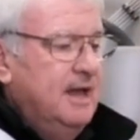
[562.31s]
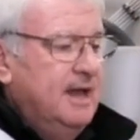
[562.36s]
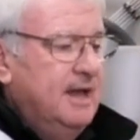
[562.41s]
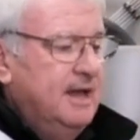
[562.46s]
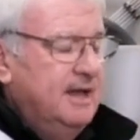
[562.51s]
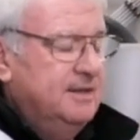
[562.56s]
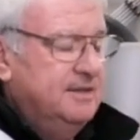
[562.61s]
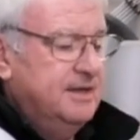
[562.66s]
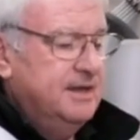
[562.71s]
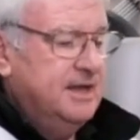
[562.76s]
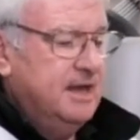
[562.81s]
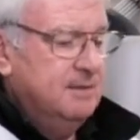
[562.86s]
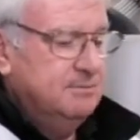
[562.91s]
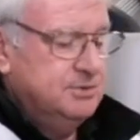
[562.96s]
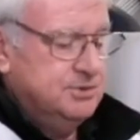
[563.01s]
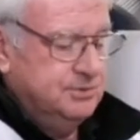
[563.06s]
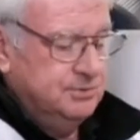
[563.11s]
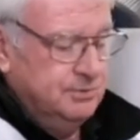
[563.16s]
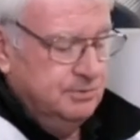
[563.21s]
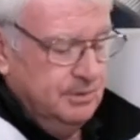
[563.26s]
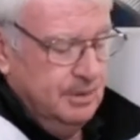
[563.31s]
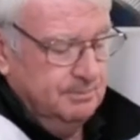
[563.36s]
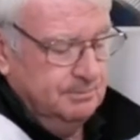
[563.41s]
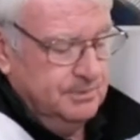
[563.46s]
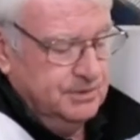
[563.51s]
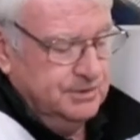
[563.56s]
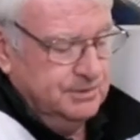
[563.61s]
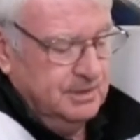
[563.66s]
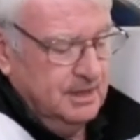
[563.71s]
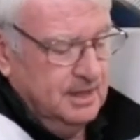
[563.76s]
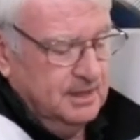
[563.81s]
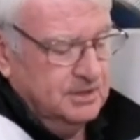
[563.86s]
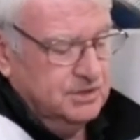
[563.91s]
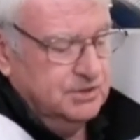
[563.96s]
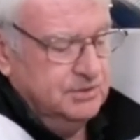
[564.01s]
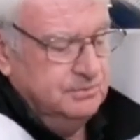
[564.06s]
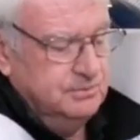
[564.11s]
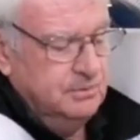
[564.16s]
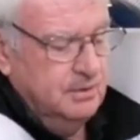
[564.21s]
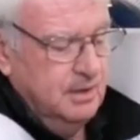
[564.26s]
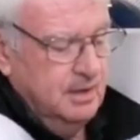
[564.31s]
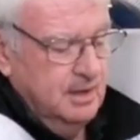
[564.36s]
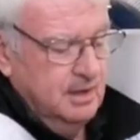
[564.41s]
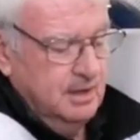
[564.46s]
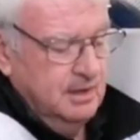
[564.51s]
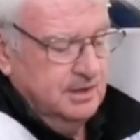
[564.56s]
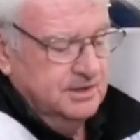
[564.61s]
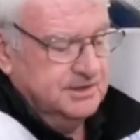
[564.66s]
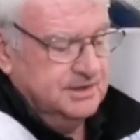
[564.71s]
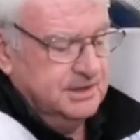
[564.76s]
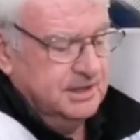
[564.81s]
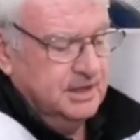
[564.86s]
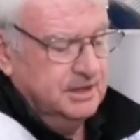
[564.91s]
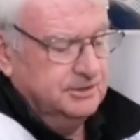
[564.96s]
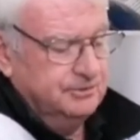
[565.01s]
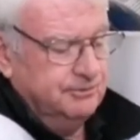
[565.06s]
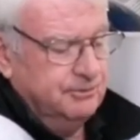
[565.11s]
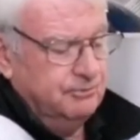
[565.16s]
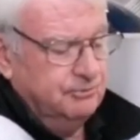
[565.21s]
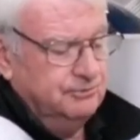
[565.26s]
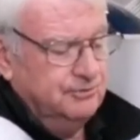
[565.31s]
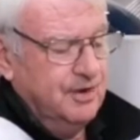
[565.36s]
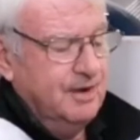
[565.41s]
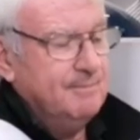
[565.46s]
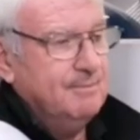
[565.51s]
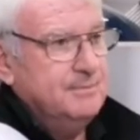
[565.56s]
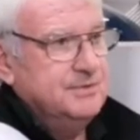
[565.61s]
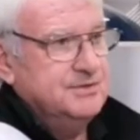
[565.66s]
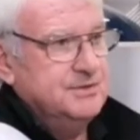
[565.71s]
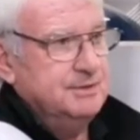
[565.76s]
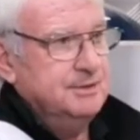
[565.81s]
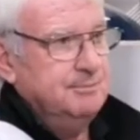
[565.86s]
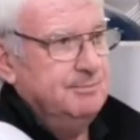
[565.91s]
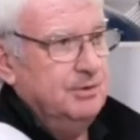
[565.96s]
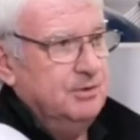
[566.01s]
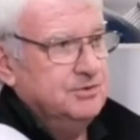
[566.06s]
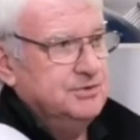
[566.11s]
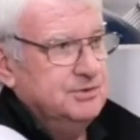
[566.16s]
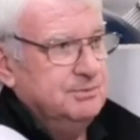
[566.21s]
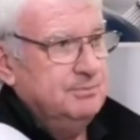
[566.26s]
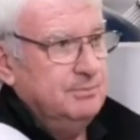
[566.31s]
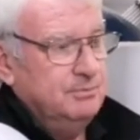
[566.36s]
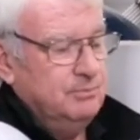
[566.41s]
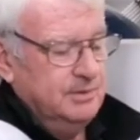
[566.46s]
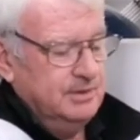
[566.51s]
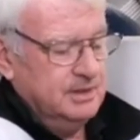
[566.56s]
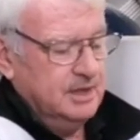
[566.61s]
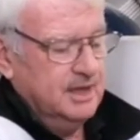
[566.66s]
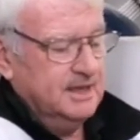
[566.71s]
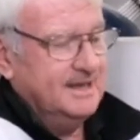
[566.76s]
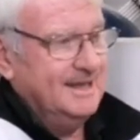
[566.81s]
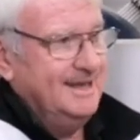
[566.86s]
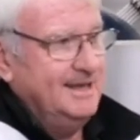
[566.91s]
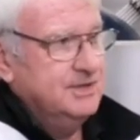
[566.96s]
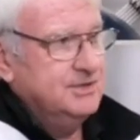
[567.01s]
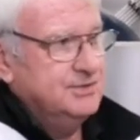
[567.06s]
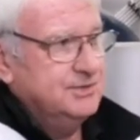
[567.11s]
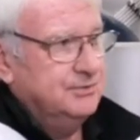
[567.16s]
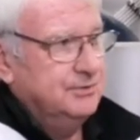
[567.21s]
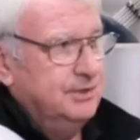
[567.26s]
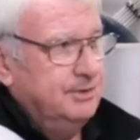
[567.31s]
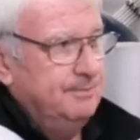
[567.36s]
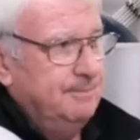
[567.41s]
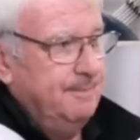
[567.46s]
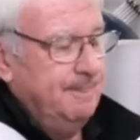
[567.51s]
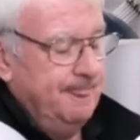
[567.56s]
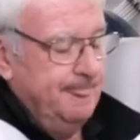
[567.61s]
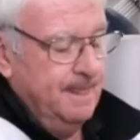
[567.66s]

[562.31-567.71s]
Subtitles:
and they come to like 2 cylindrical drums at the bottom with like gears on them.